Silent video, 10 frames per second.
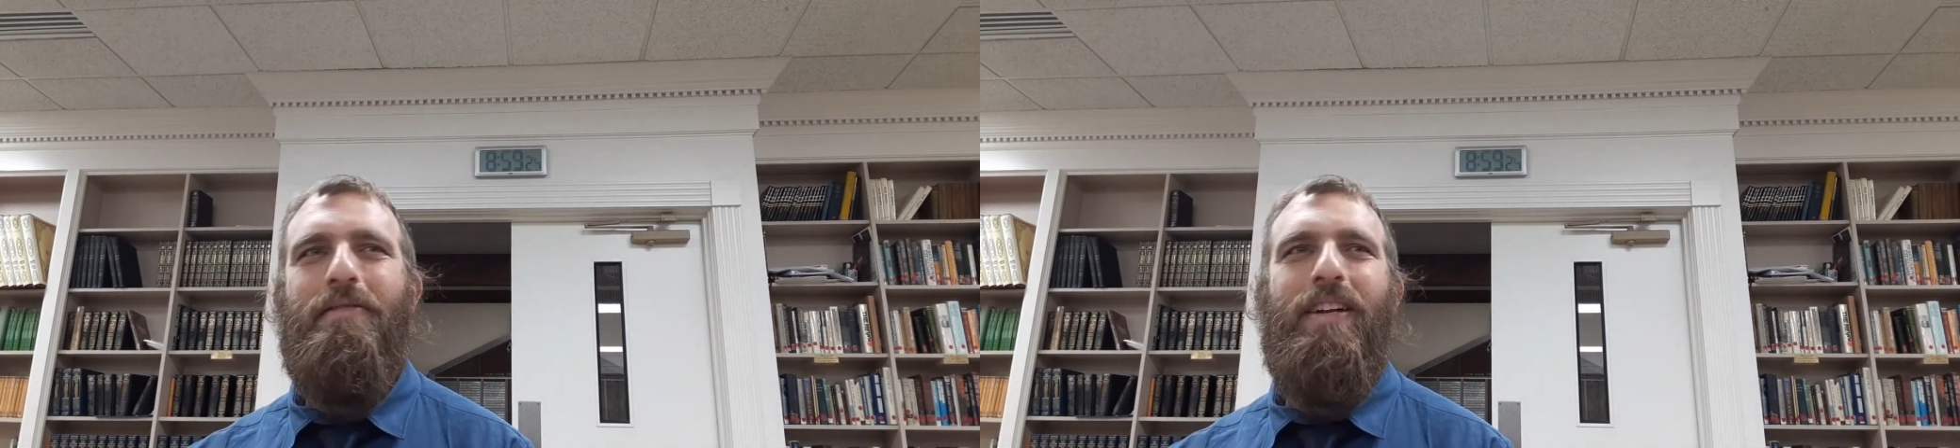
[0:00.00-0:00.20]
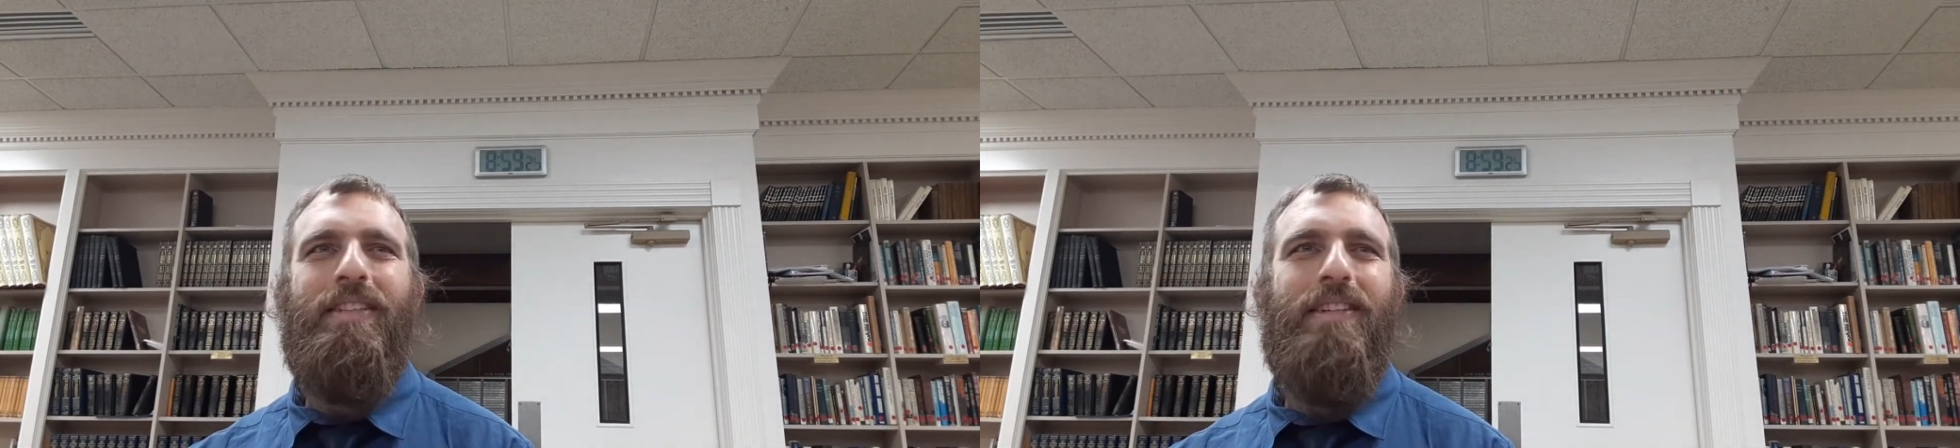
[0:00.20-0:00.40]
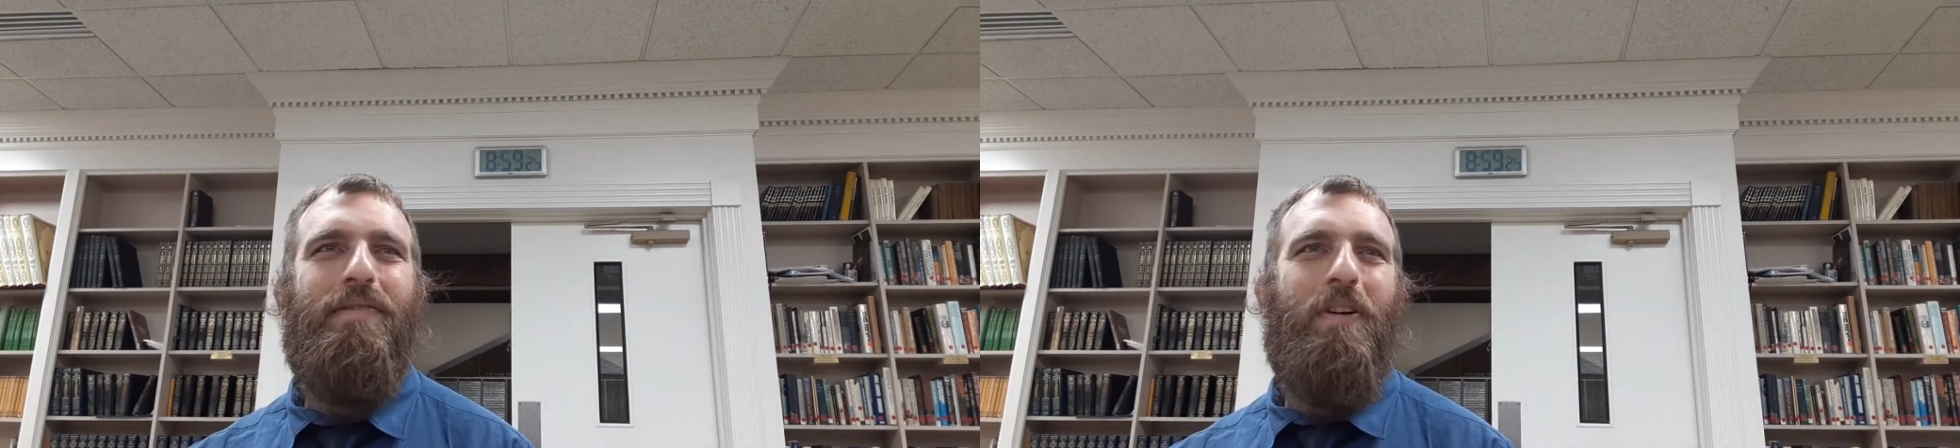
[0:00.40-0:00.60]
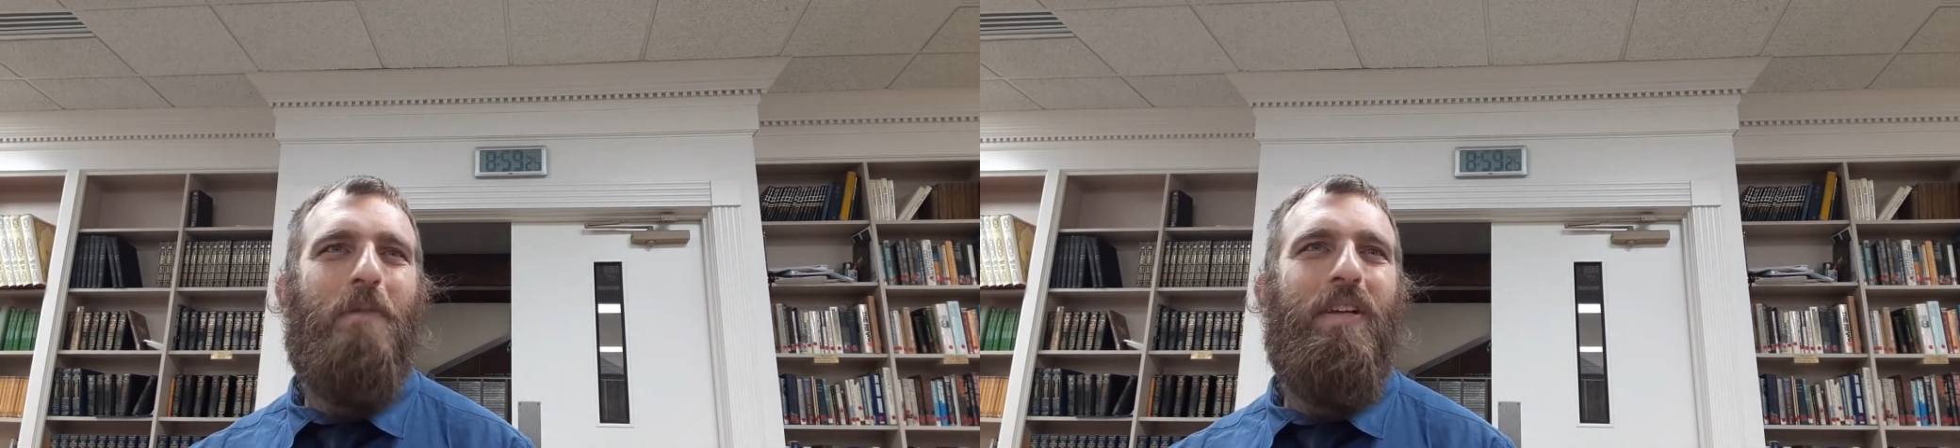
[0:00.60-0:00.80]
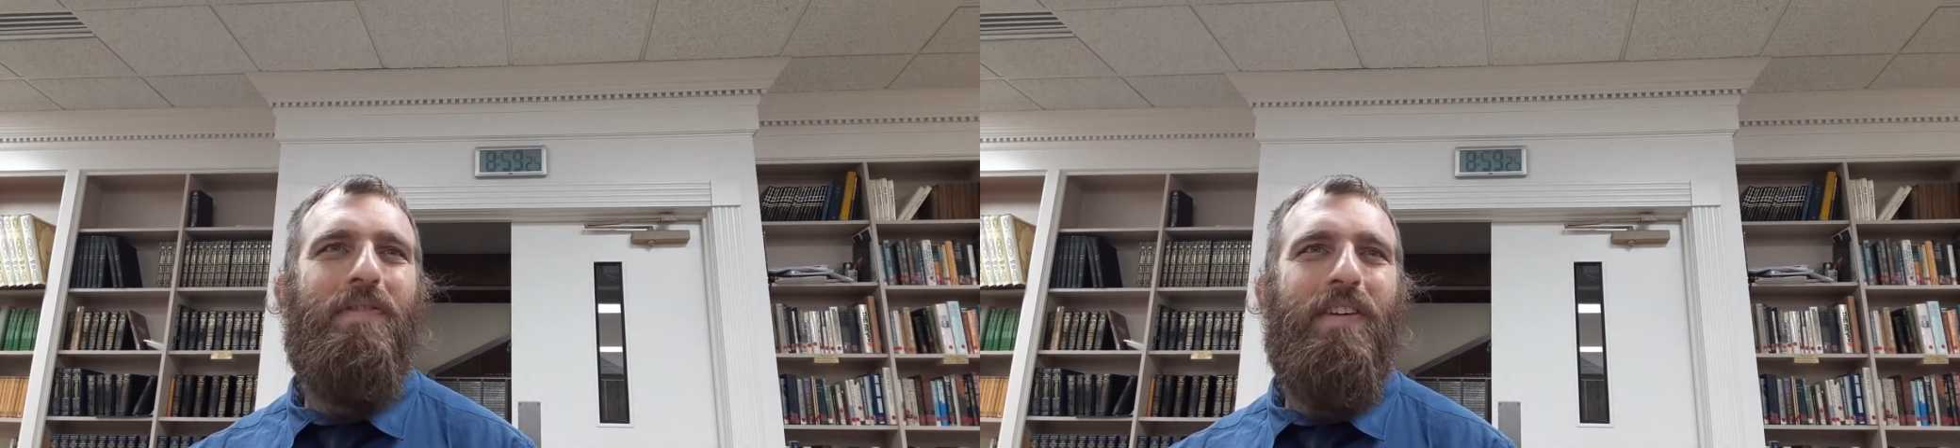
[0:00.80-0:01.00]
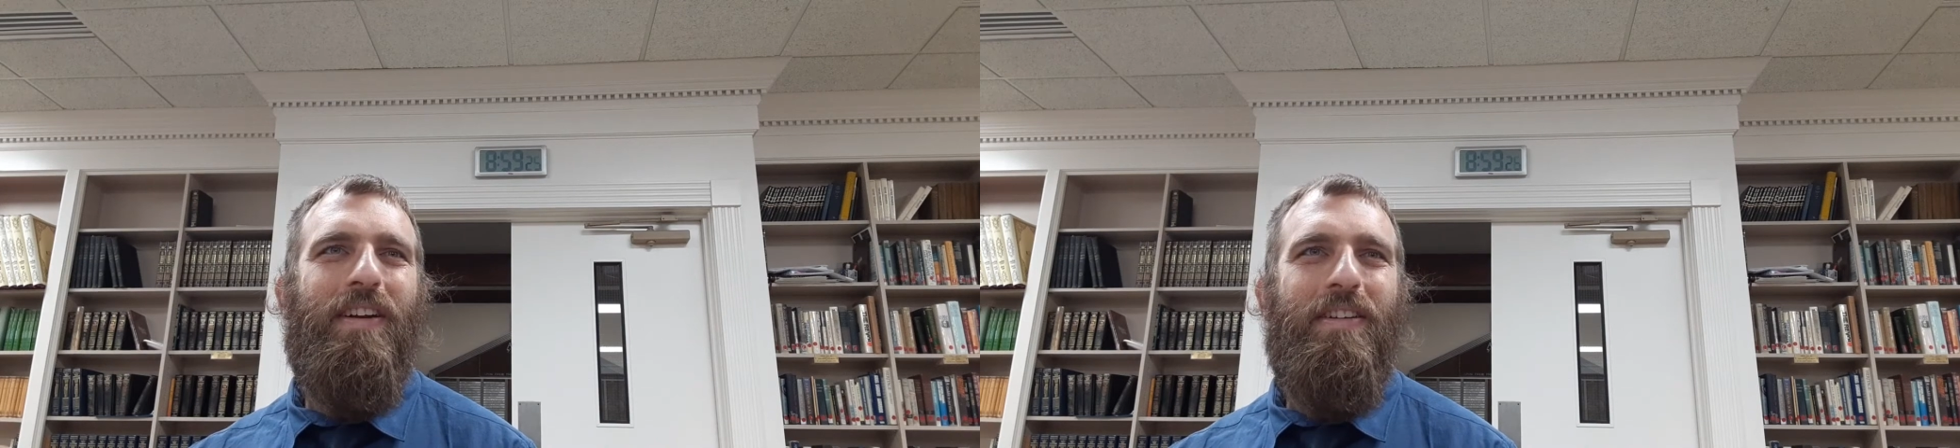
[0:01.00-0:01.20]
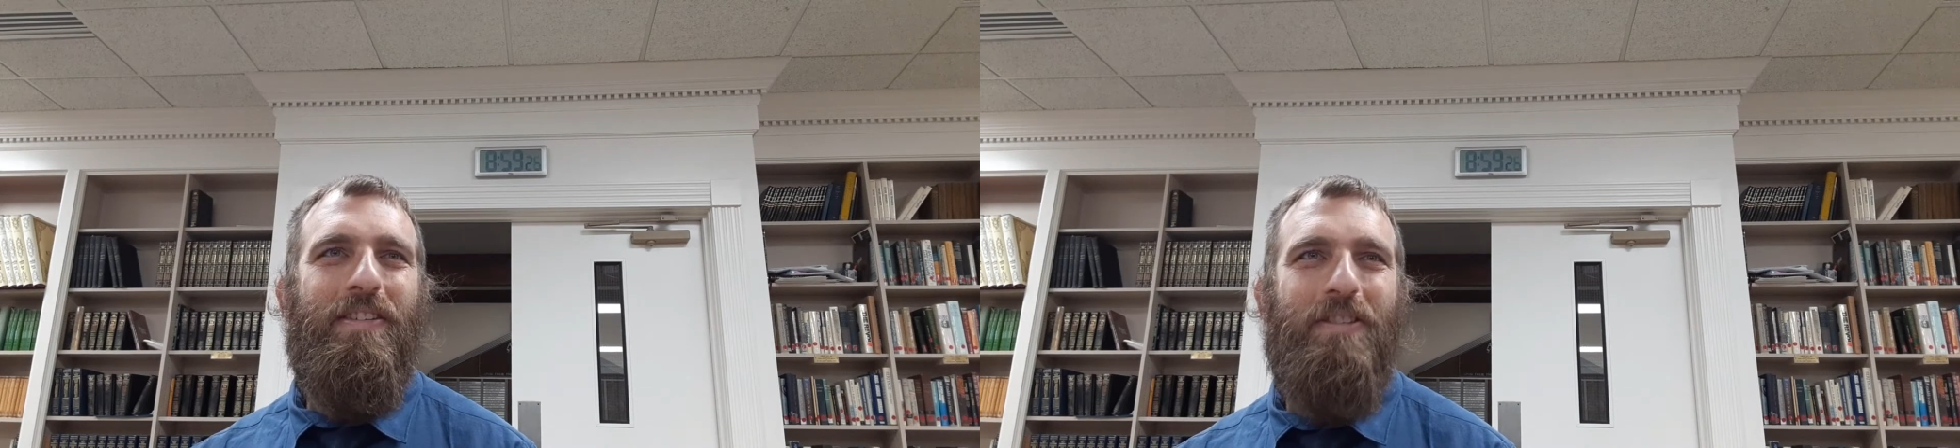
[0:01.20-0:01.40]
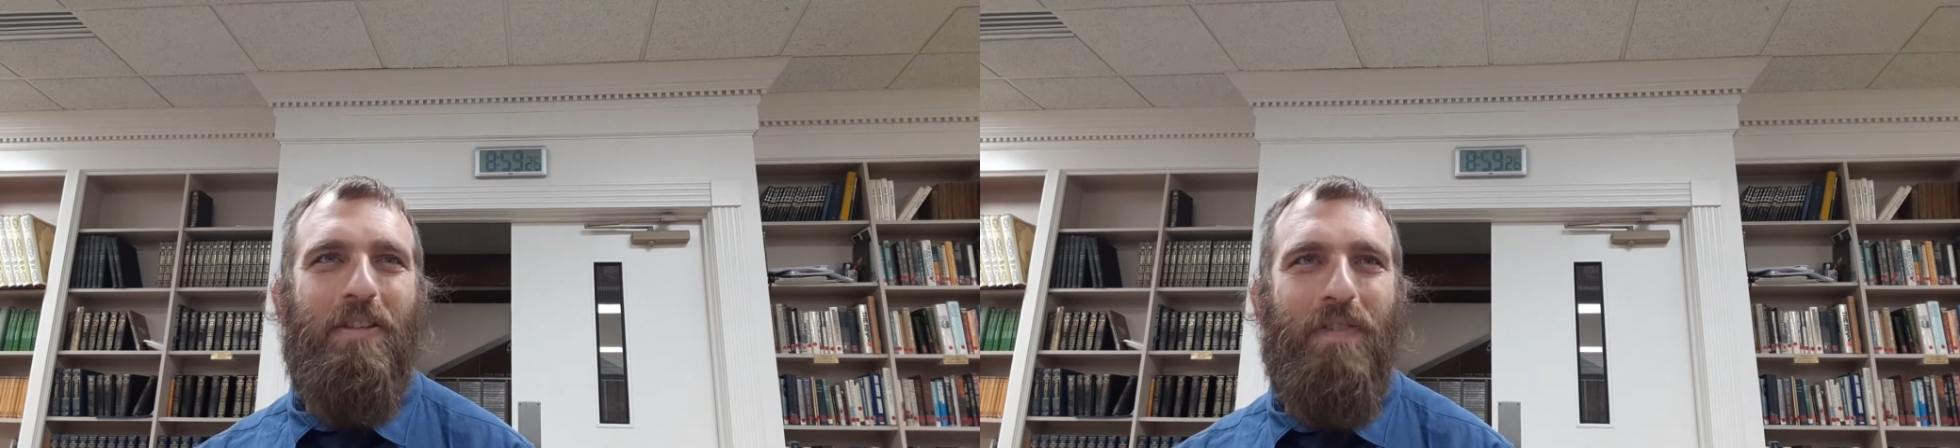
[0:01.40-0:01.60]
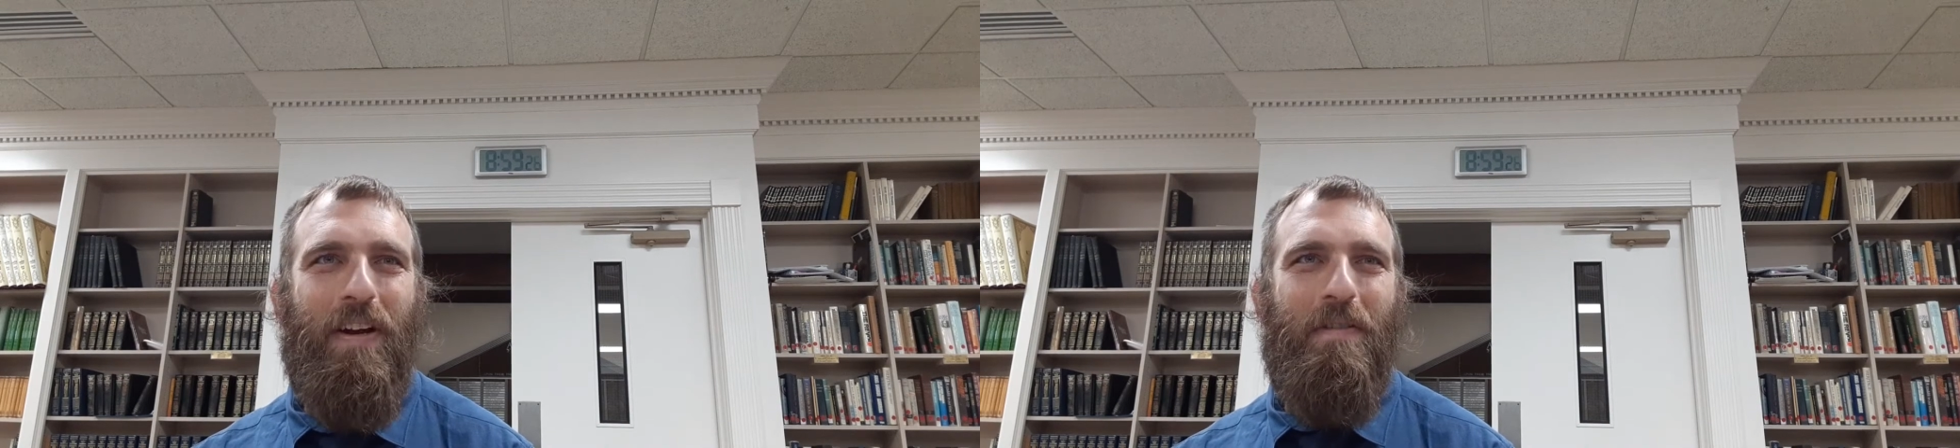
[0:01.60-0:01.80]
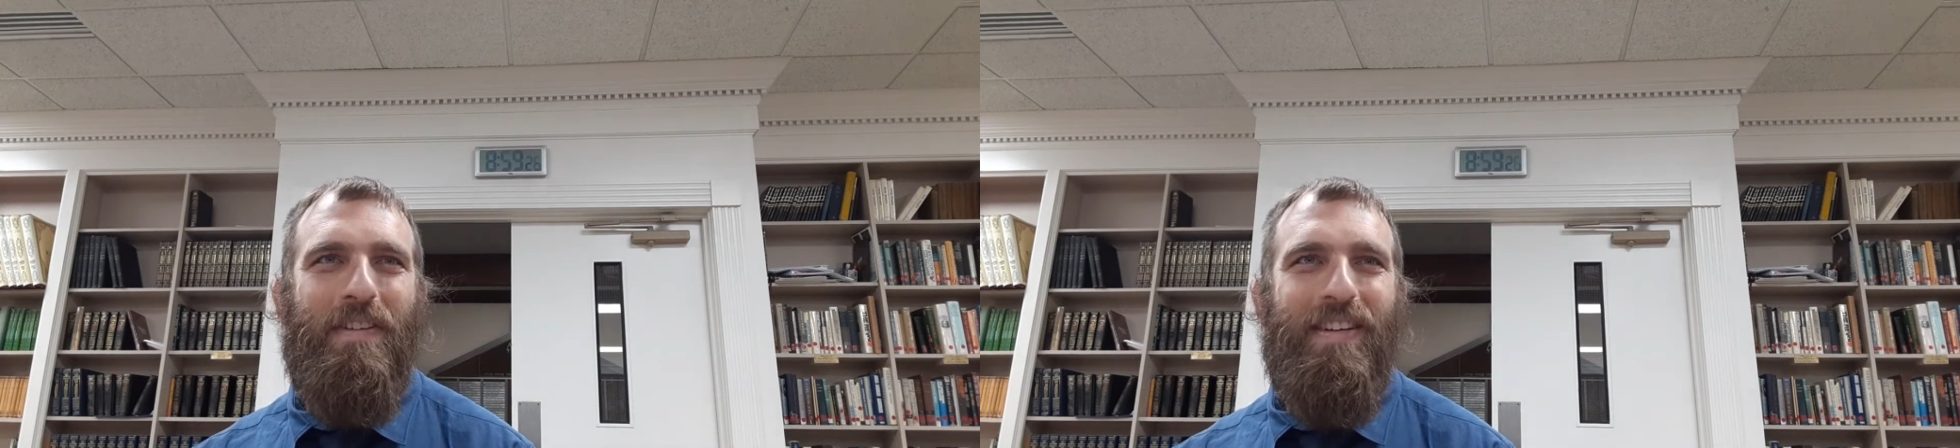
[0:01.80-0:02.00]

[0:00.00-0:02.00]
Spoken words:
realized I forgot my tefillin. There's no tefillin.